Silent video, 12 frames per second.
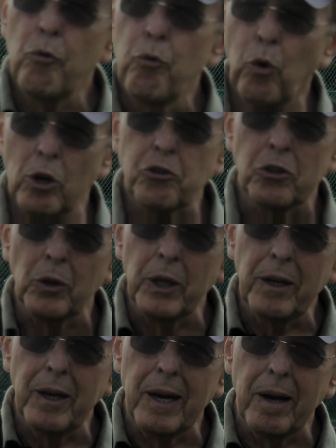
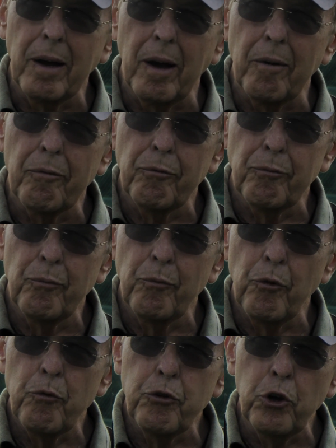fortunately, a
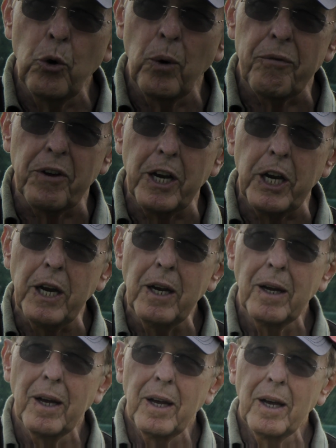few, if any,
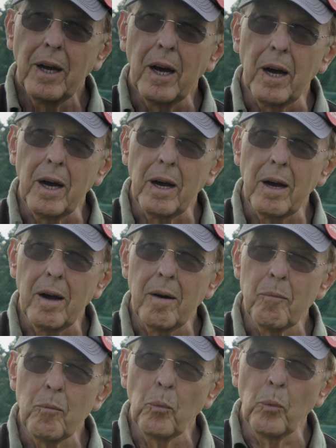
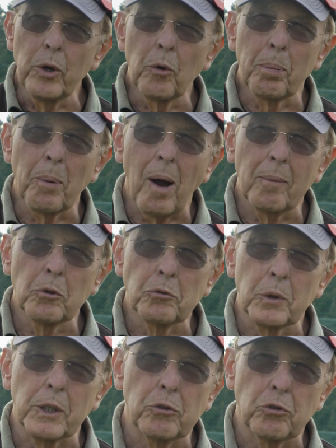real
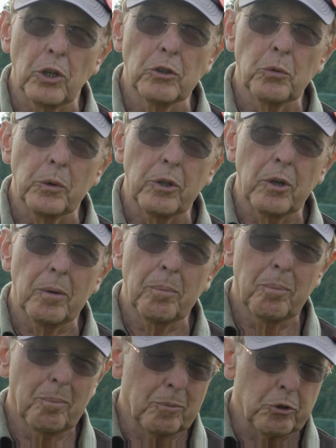problems or concerns with the
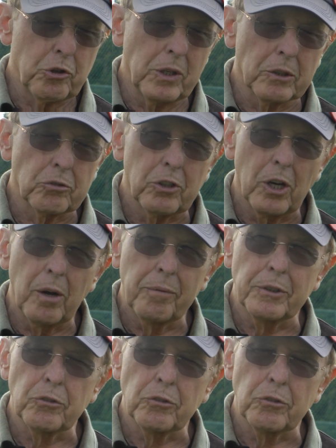machine itself.